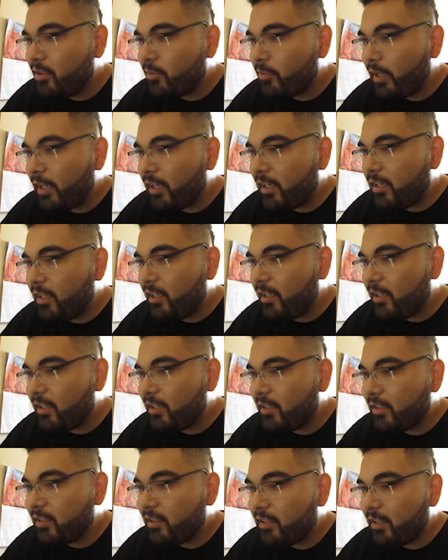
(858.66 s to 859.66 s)
Right click,
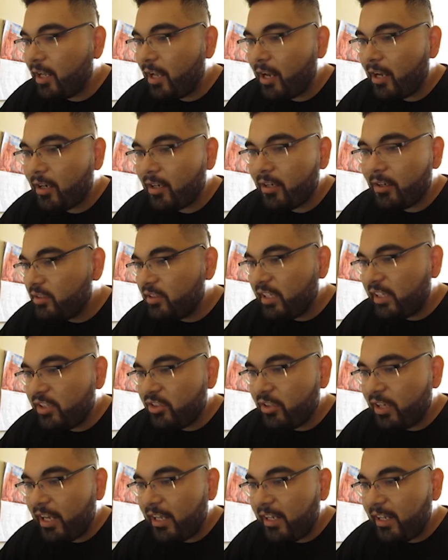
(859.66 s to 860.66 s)
lock. Then
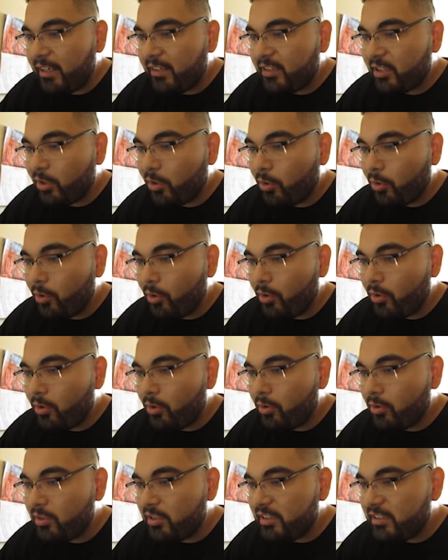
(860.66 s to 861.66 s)
you highlight the
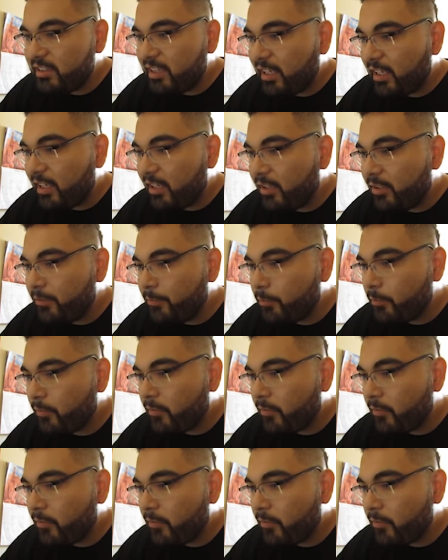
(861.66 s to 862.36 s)
whole design